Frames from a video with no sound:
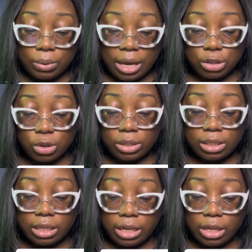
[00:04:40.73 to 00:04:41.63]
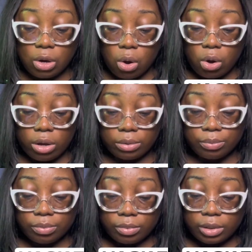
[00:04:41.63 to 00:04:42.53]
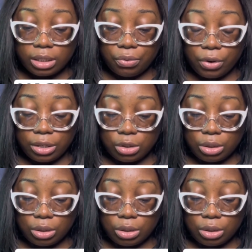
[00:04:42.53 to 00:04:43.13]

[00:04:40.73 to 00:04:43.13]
can just click on different things.